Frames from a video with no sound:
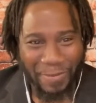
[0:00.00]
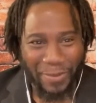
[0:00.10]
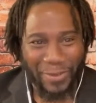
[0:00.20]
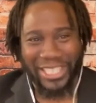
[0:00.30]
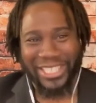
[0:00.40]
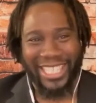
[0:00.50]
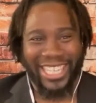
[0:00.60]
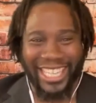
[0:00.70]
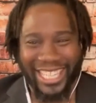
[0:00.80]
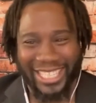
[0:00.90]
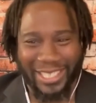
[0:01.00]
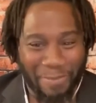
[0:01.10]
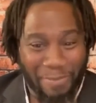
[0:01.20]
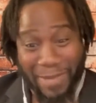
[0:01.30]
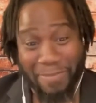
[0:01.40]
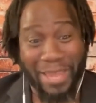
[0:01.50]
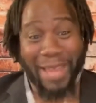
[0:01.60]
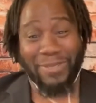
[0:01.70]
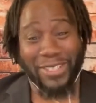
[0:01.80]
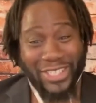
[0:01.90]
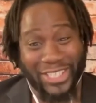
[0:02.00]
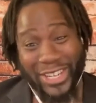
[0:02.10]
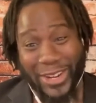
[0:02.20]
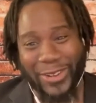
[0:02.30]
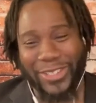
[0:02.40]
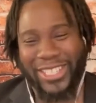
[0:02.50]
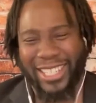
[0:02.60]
preaching at the Big Baptist Church,